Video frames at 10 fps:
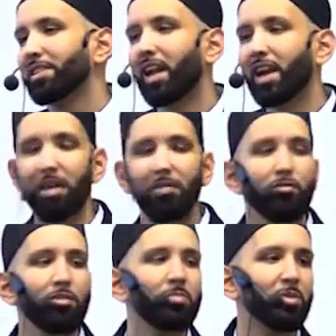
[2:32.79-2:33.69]
that
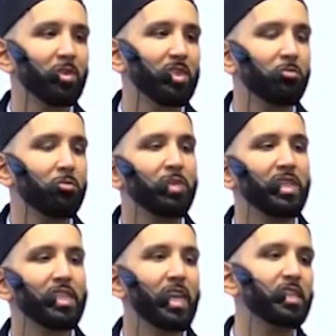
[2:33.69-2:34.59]
every person would
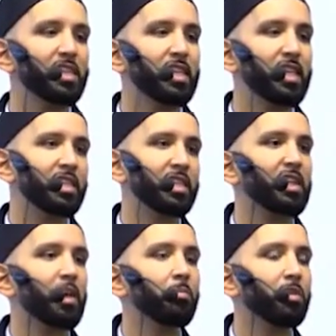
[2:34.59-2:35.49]
be tested in
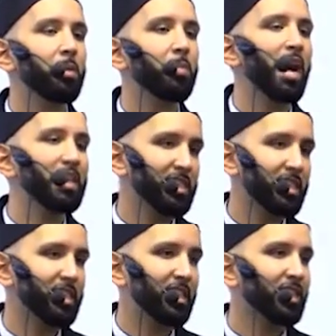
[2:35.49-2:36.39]
some
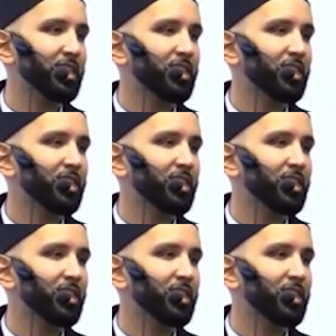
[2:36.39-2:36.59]
capacity.